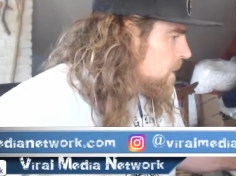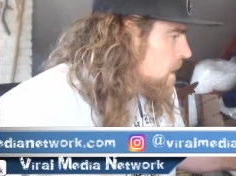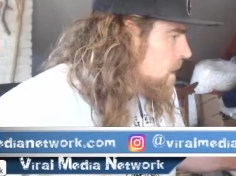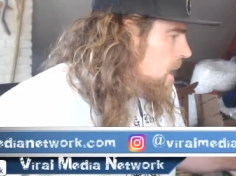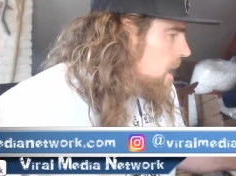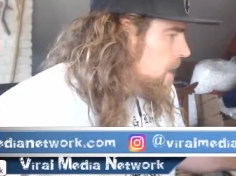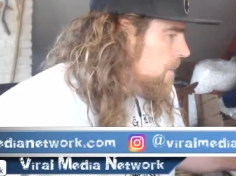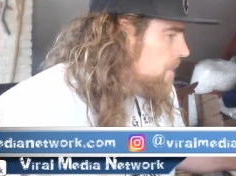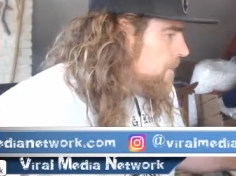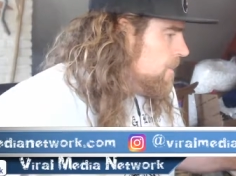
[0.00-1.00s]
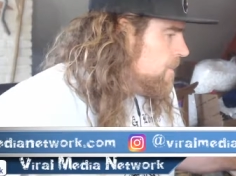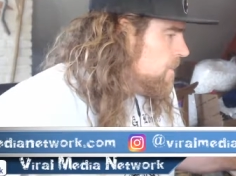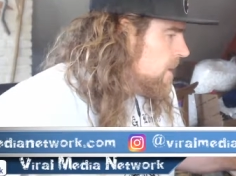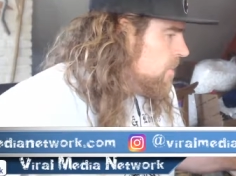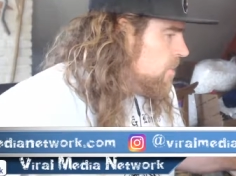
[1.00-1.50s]
Um,
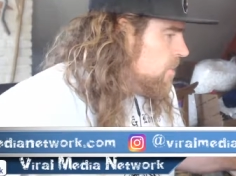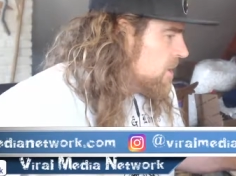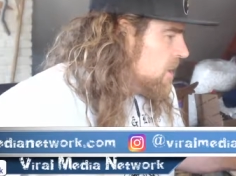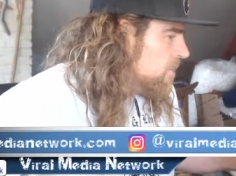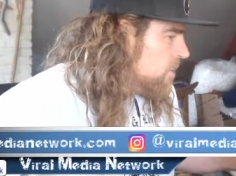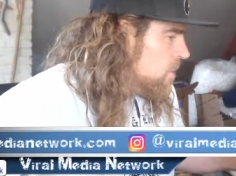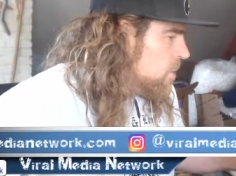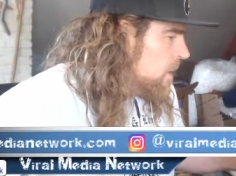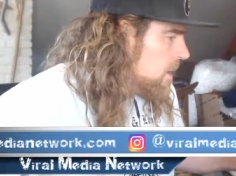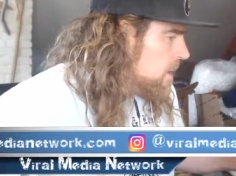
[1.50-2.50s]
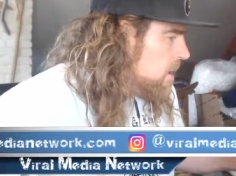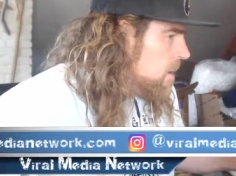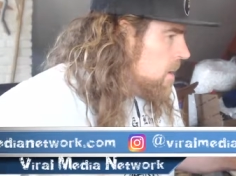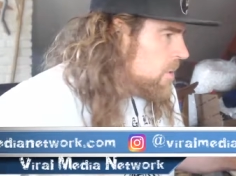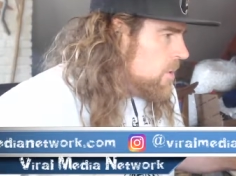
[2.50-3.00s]
let me bring that up real quick. Oh,
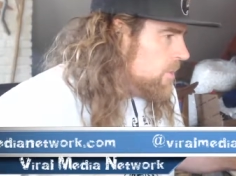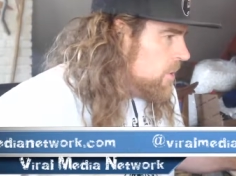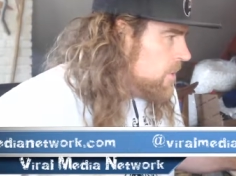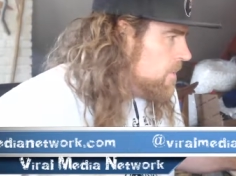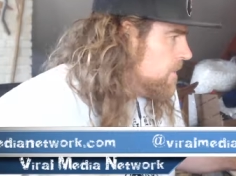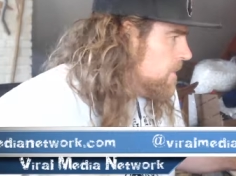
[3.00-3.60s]
boom, boom.